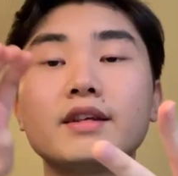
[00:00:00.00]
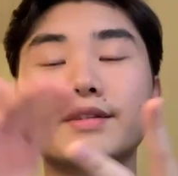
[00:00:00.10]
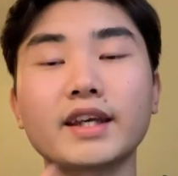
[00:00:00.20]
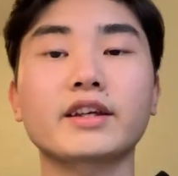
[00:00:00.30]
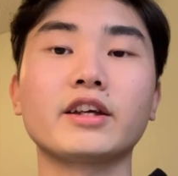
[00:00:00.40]

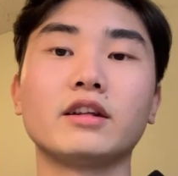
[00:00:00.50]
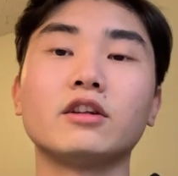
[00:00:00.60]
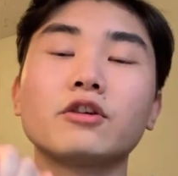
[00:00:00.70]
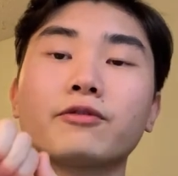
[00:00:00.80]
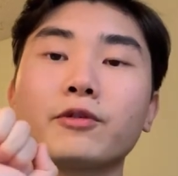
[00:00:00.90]
Second,
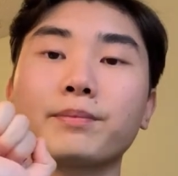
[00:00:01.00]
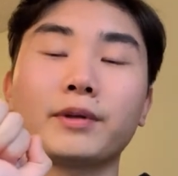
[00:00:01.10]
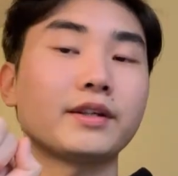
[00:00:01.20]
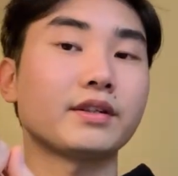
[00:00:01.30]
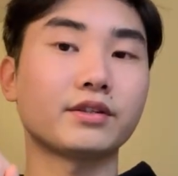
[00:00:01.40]
look for
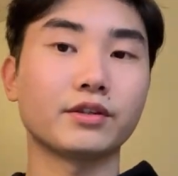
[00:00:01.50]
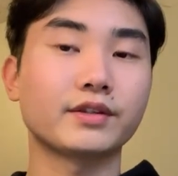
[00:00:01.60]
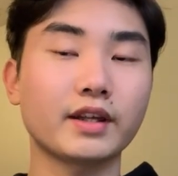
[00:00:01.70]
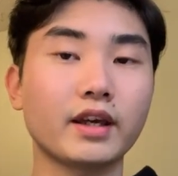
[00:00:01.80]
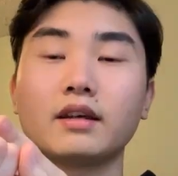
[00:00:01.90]
places to
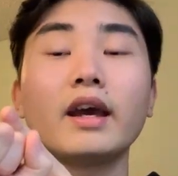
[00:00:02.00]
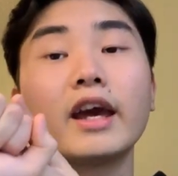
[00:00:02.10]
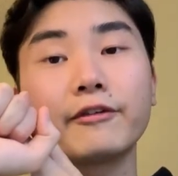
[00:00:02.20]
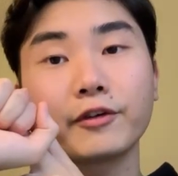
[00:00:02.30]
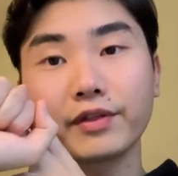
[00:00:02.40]
stay, and
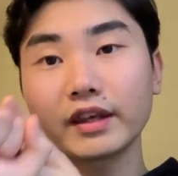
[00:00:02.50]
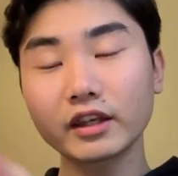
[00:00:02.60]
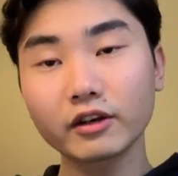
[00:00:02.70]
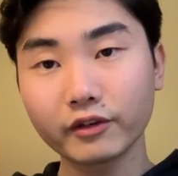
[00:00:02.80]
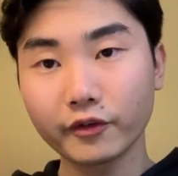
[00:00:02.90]
if you're thinking
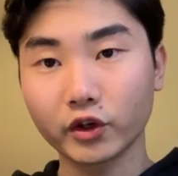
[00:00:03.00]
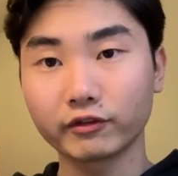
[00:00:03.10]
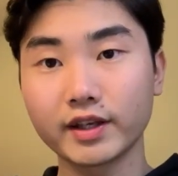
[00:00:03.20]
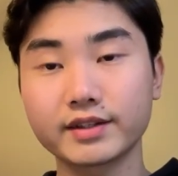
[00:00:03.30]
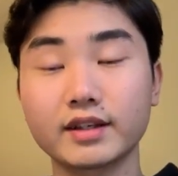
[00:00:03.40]
of living on
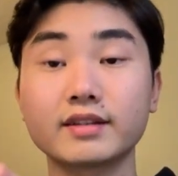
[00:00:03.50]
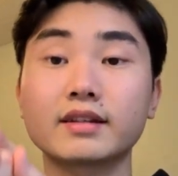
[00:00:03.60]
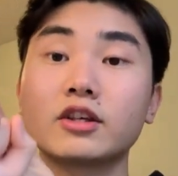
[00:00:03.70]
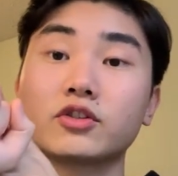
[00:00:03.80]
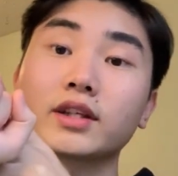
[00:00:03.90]
residence,
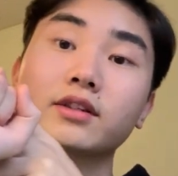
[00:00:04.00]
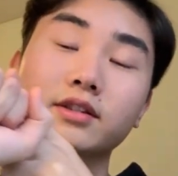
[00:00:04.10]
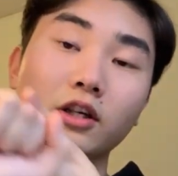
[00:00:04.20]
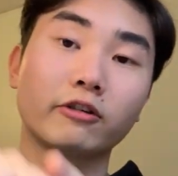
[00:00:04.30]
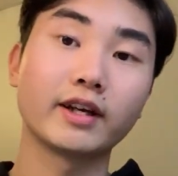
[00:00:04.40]
check the
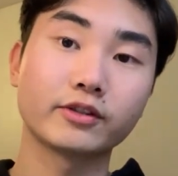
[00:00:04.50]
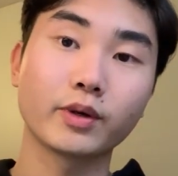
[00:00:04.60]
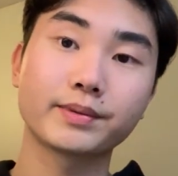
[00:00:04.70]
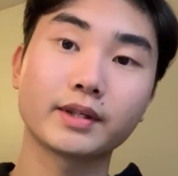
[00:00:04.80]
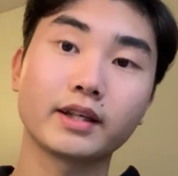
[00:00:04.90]
StarRez
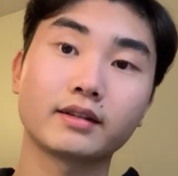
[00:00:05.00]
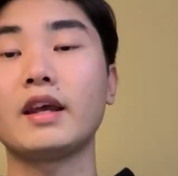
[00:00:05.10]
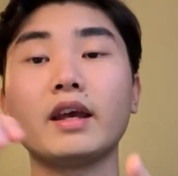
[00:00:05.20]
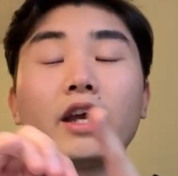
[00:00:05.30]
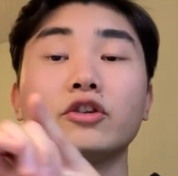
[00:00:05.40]
website,
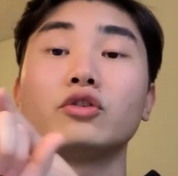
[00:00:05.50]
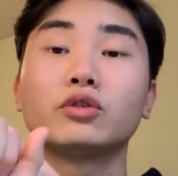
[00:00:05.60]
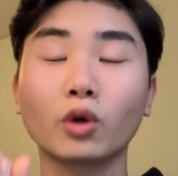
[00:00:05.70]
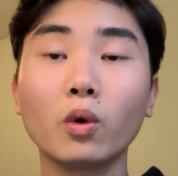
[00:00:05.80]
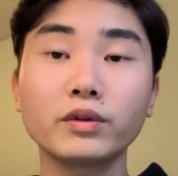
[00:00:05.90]
and you
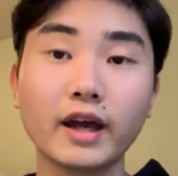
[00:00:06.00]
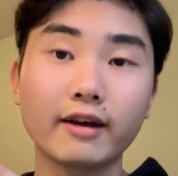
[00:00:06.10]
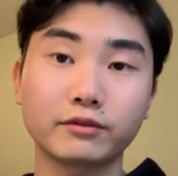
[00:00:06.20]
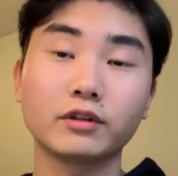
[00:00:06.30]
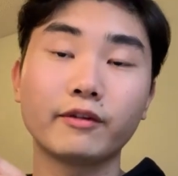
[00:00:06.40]
don't
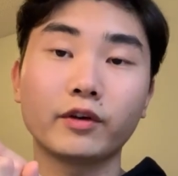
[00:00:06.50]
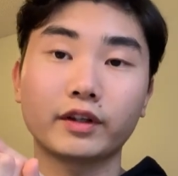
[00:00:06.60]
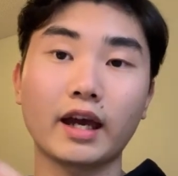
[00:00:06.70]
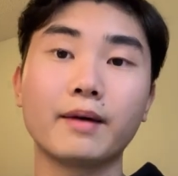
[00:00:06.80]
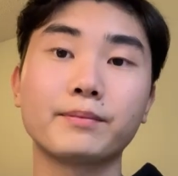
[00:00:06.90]
have to live on
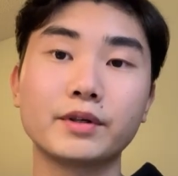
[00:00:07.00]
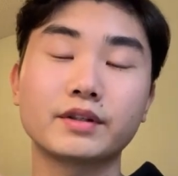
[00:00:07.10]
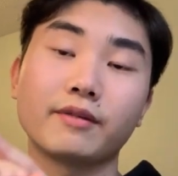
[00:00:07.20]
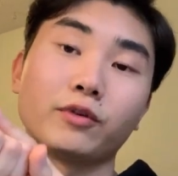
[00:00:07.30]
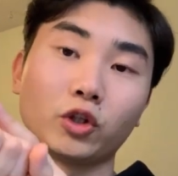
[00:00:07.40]
campus
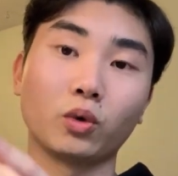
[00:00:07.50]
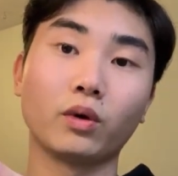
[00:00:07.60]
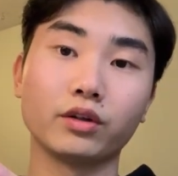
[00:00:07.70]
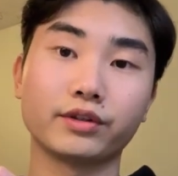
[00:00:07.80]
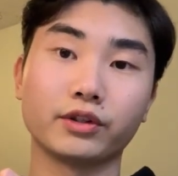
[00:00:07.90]
if you don't
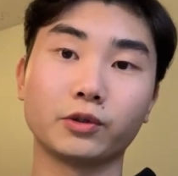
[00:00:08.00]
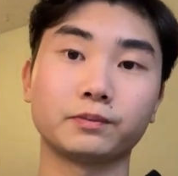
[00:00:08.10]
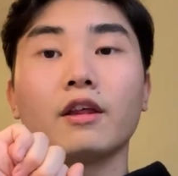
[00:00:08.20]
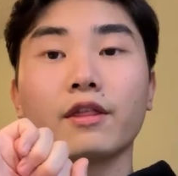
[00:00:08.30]
want to.